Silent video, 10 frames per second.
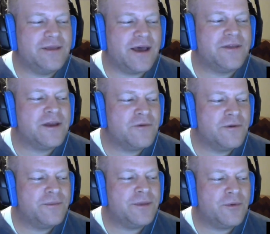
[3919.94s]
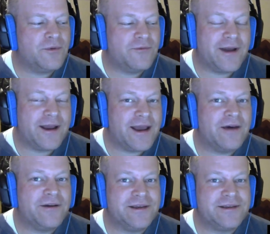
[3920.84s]
I think what people will find
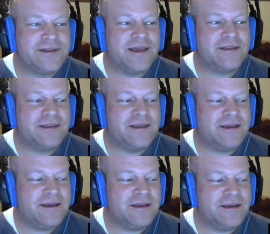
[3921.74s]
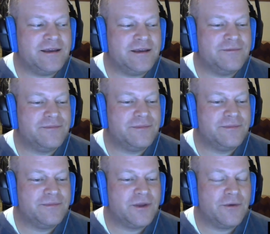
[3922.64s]
out is that the
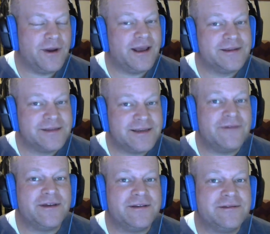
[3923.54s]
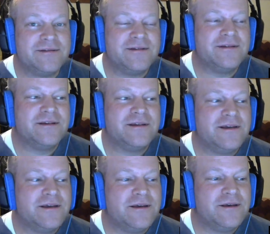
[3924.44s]
Radeon seven
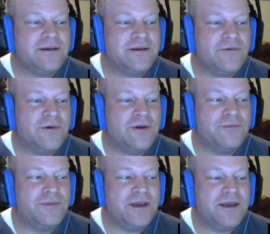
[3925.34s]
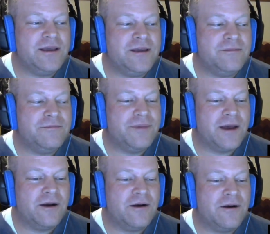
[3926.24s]
will be
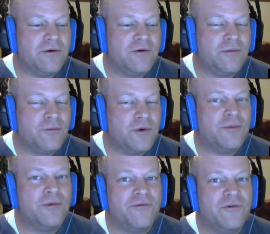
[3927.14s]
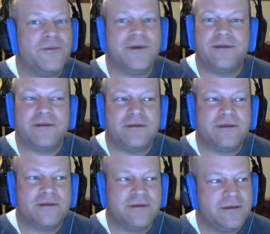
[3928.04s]
better or more performant
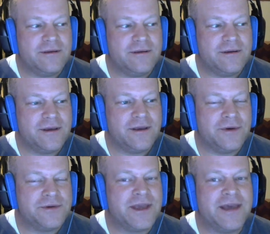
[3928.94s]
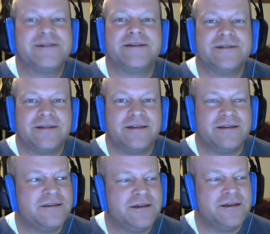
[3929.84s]
in most cases
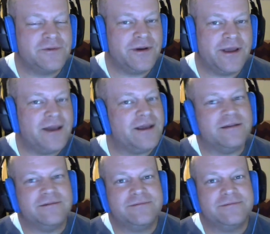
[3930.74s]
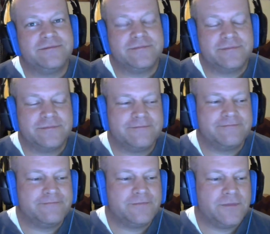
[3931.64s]
than the twenty eighty.
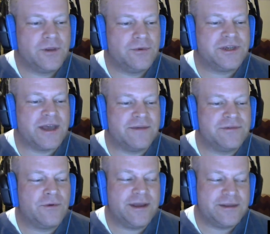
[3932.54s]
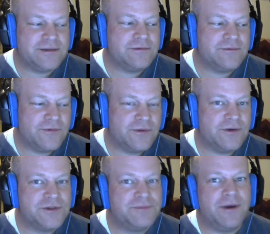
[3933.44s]
We'll just have to and, wait for
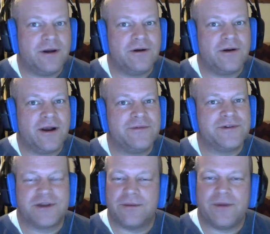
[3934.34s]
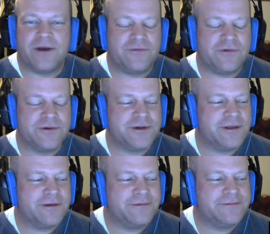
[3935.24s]
those better drivers to come out,
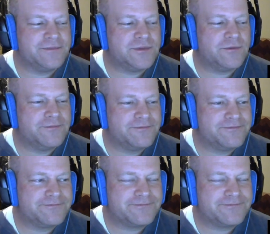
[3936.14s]
unfortunately. So, and I think